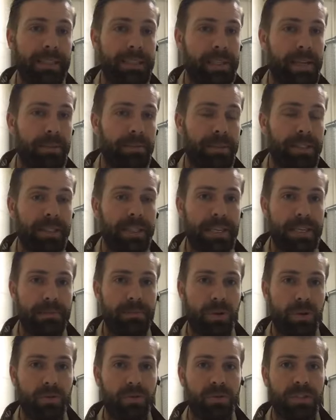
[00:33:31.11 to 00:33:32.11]
his name is
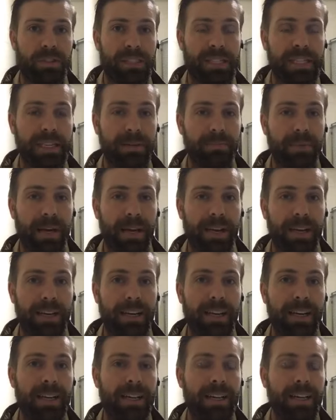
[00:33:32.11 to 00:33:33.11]
Timo
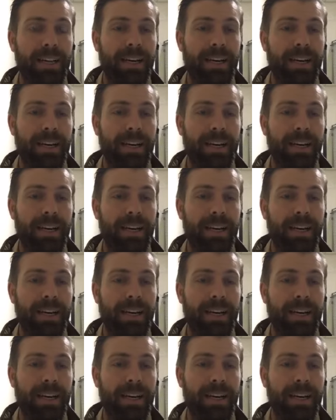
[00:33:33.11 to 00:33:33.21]
Ziegenbein.